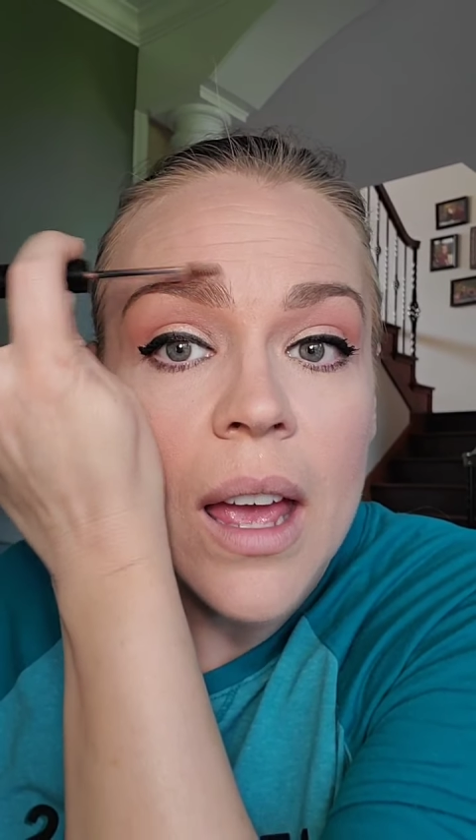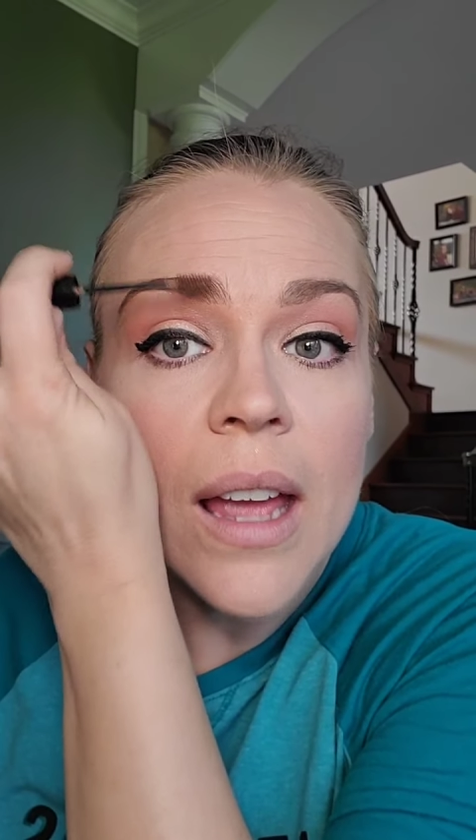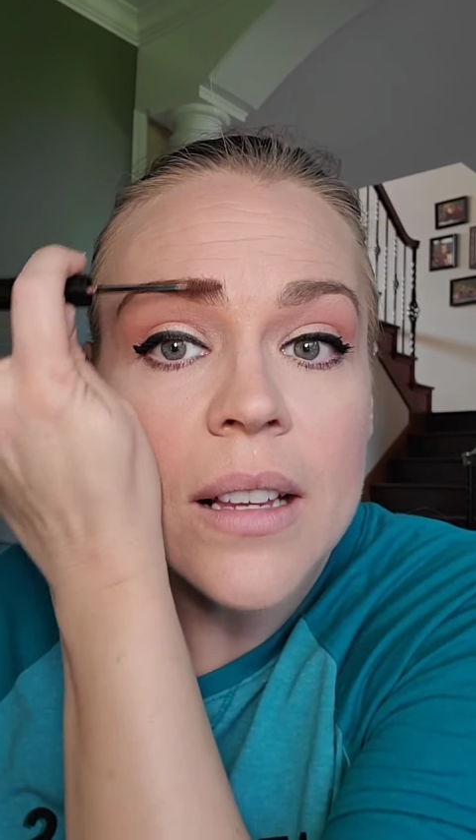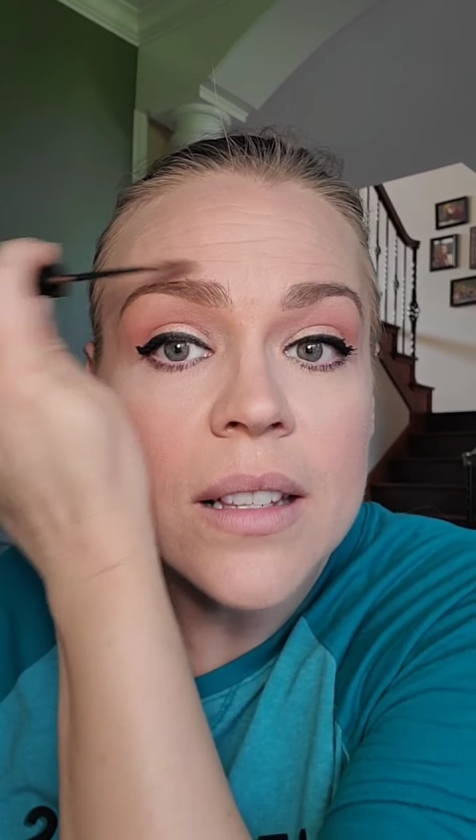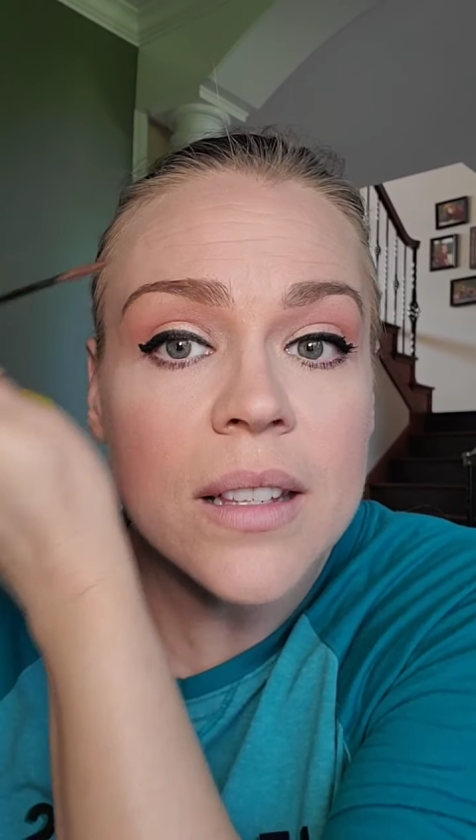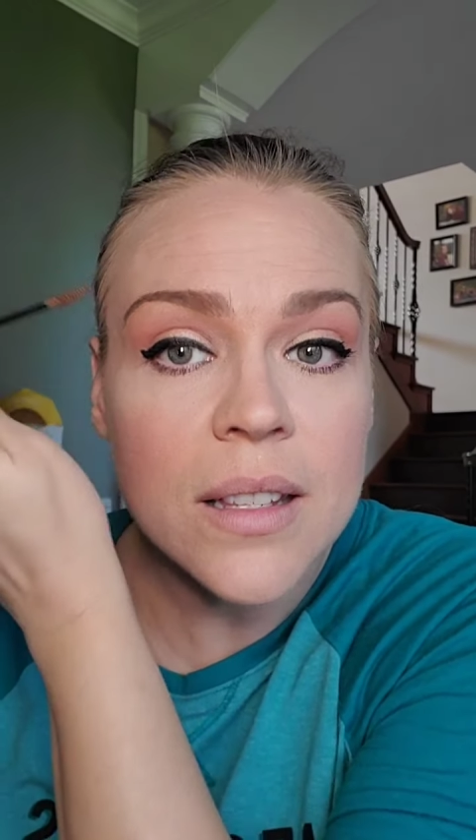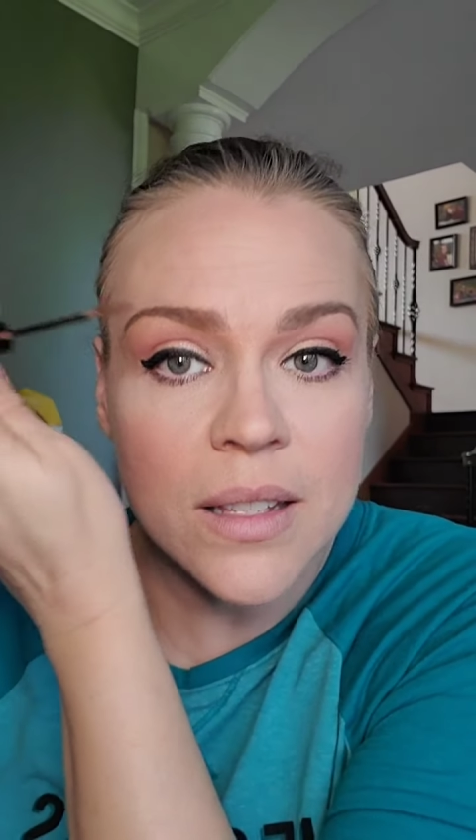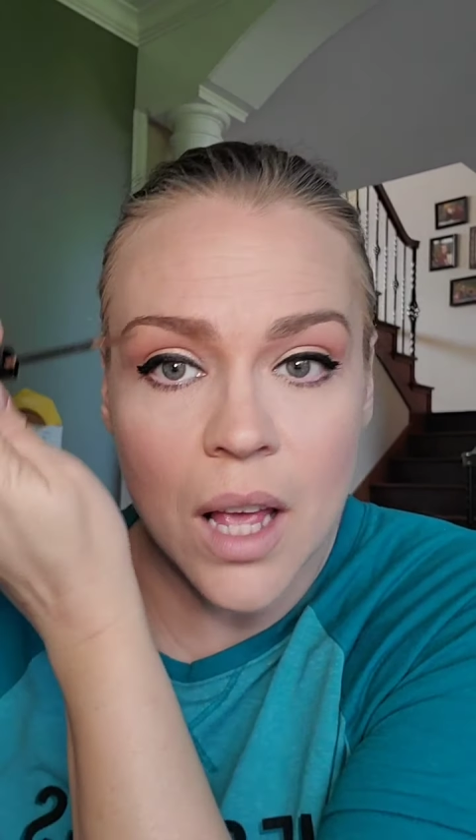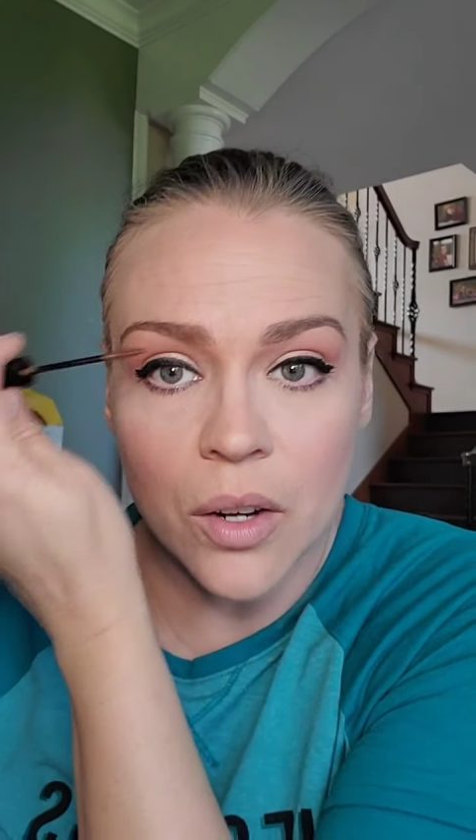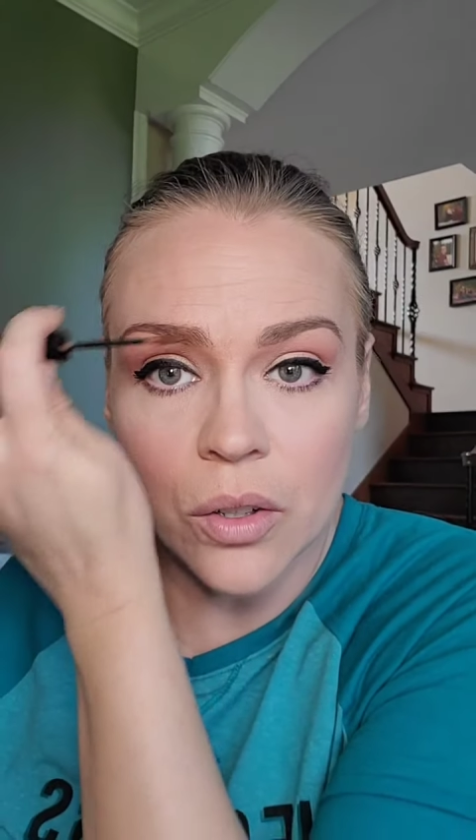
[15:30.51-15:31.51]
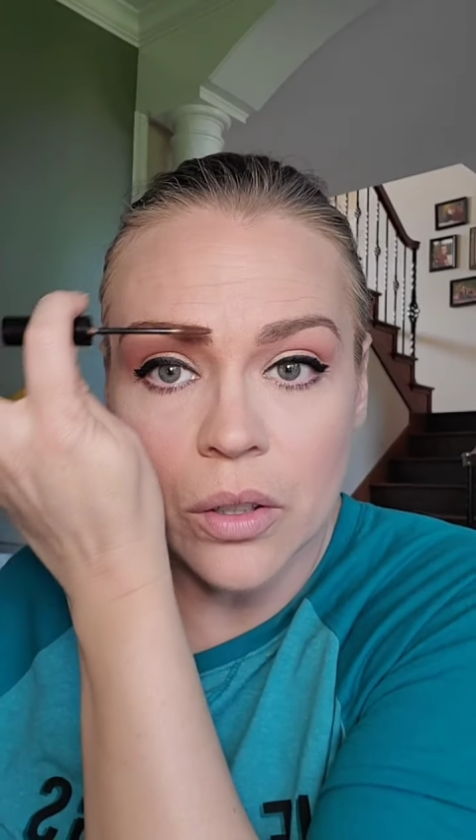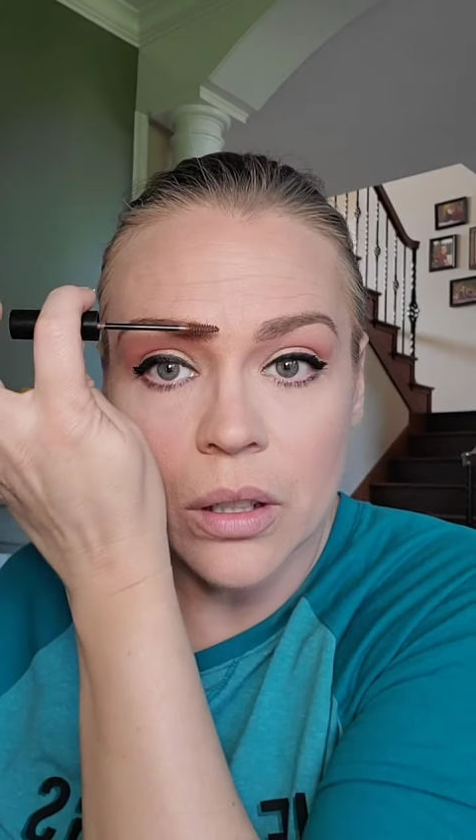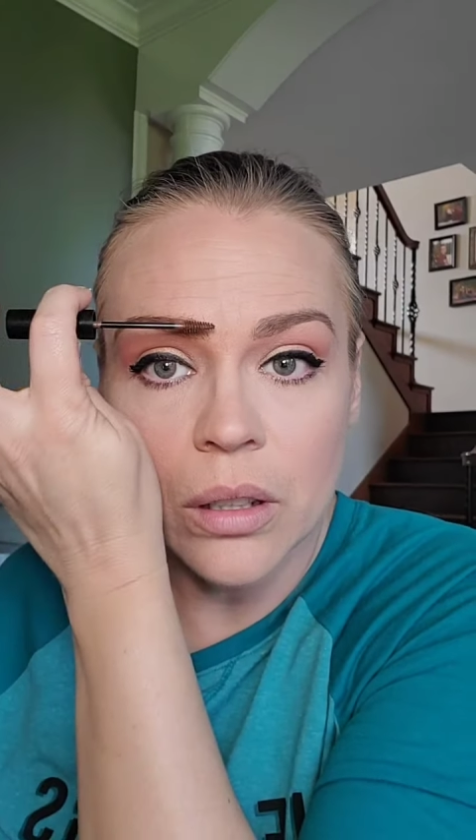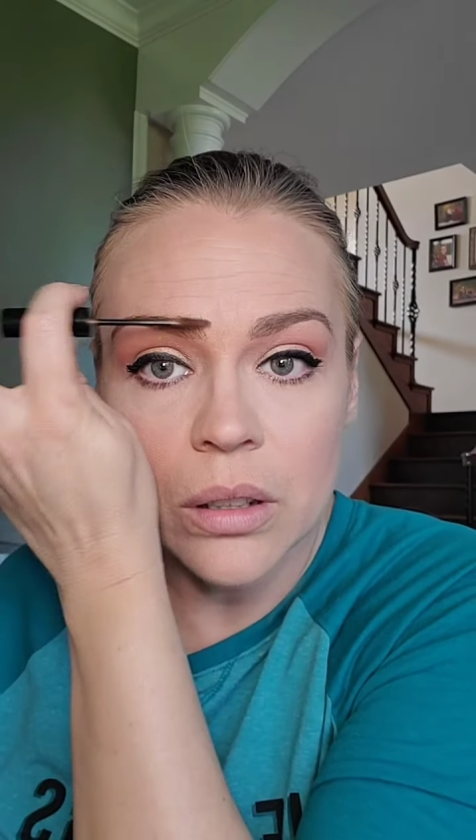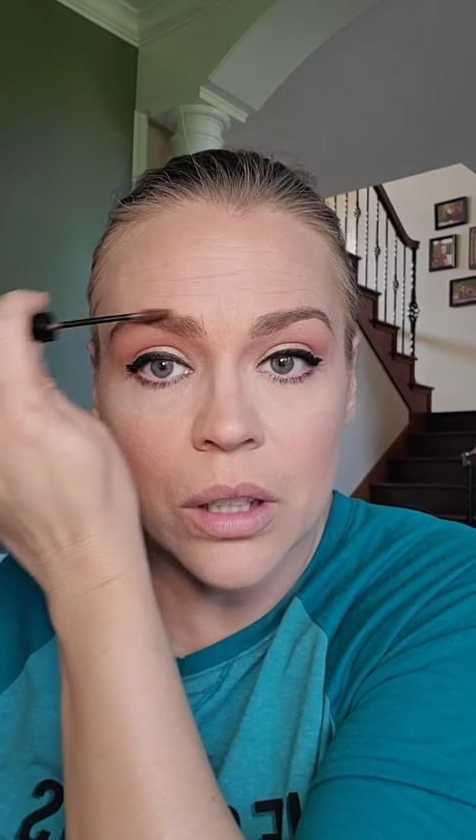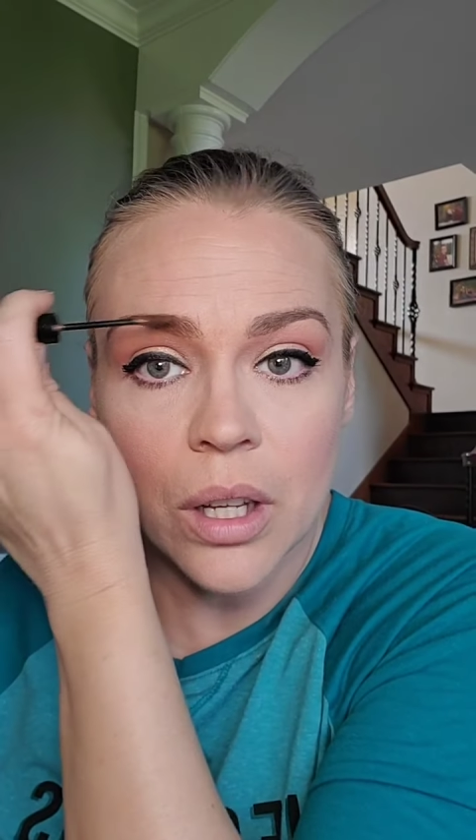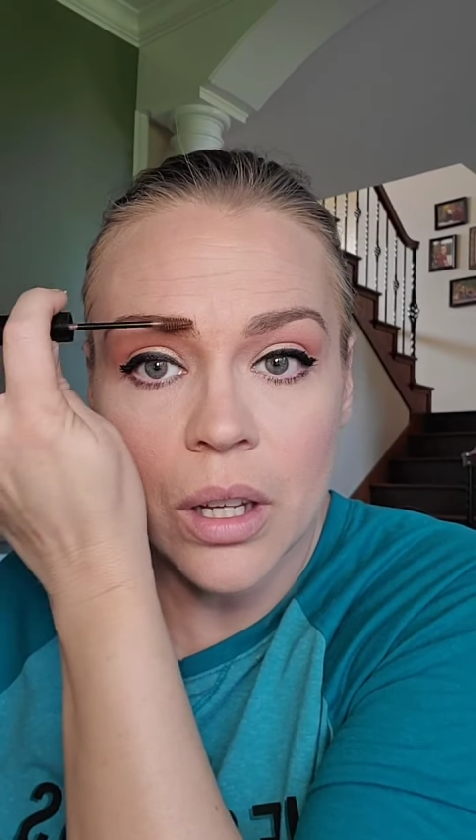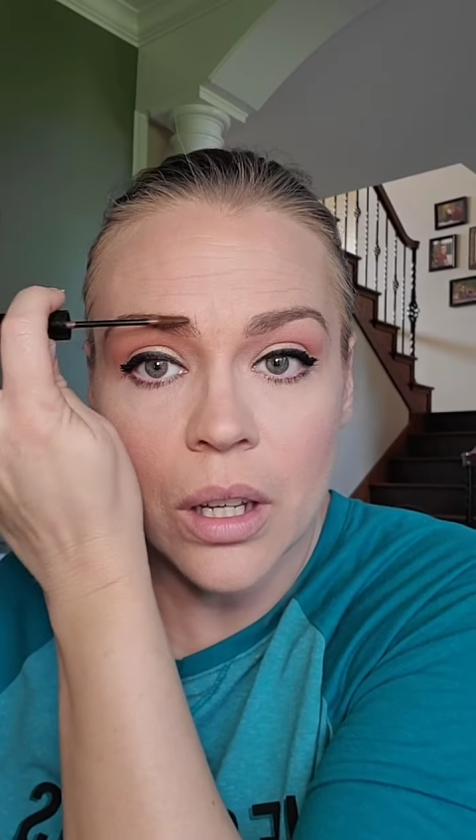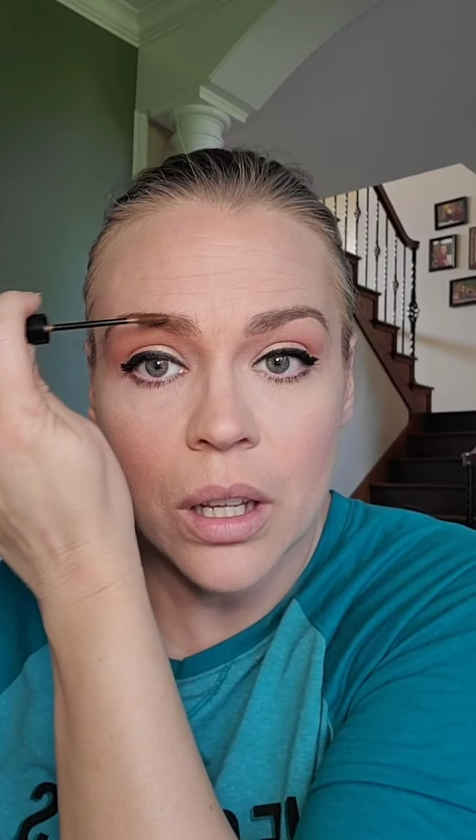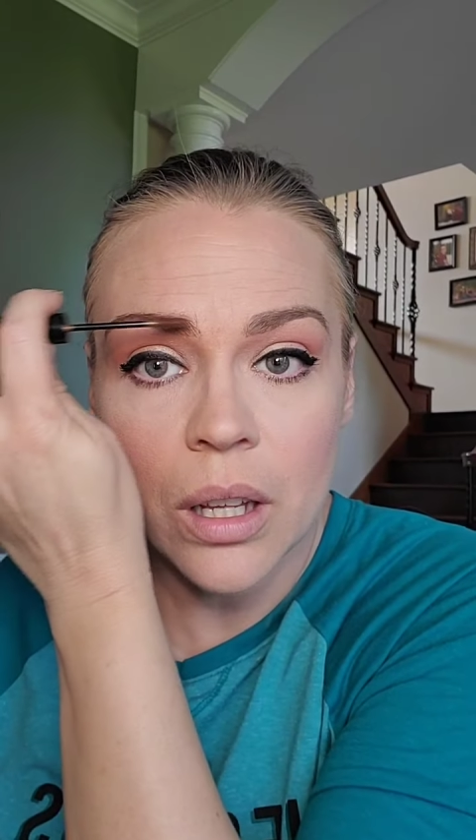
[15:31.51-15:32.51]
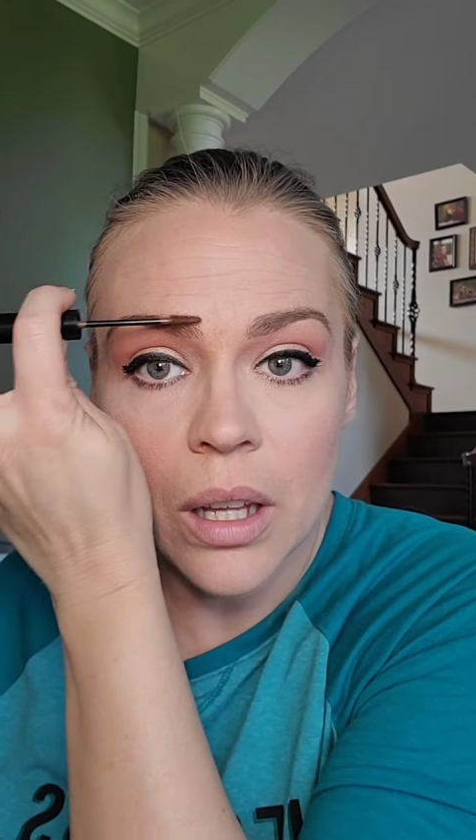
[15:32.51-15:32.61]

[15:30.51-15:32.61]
a subtle look,